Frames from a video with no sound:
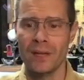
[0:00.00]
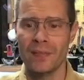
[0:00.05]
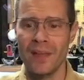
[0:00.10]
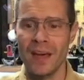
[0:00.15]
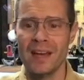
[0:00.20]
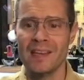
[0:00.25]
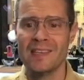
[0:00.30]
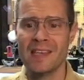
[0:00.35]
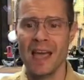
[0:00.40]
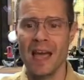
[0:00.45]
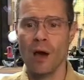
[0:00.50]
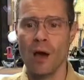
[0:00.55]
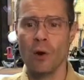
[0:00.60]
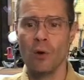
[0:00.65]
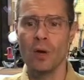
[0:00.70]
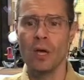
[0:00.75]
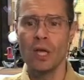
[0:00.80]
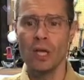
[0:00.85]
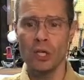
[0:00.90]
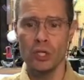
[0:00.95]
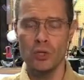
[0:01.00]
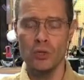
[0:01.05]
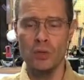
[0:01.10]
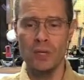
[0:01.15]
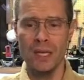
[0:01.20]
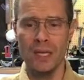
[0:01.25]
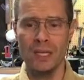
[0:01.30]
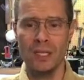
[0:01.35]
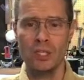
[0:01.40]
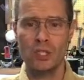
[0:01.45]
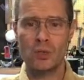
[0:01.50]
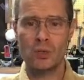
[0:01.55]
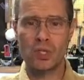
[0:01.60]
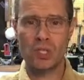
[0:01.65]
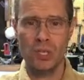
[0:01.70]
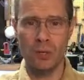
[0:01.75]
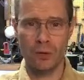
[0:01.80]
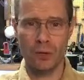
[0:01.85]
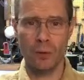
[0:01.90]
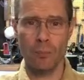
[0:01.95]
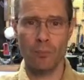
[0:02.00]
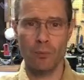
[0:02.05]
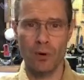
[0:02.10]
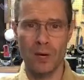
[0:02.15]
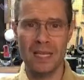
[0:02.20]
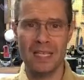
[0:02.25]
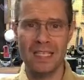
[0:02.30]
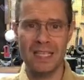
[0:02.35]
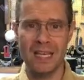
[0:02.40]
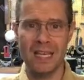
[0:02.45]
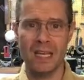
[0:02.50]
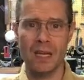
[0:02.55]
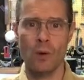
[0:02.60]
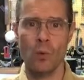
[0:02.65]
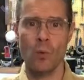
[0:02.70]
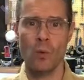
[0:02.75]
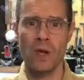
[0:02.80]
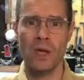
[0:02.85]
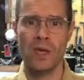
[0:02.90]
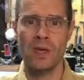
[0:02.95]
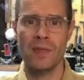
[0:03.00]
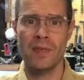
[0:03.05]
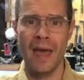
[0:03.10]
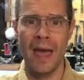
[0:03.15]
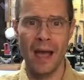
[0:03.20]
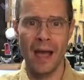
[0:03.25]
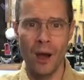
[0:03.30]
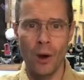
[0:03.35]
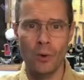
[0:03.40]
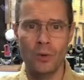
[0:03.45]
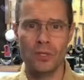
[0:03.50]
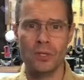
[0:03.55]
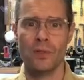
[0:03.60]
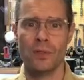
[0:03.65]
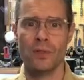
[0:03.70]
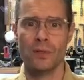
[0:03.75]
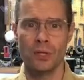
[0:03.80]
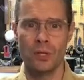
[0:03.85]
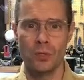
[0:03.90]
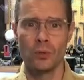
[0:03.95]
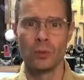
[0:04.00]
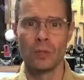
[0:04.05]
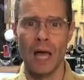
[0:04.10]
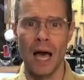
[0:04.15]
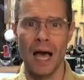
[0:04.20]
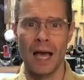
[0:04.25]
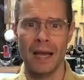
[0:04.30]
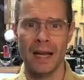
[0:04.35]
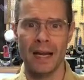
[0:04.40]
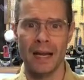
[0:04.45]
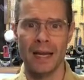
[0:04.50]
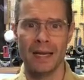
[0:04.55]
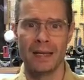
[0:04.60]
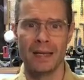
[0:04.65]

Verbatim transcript: and that is how you can do serial printing without the new line.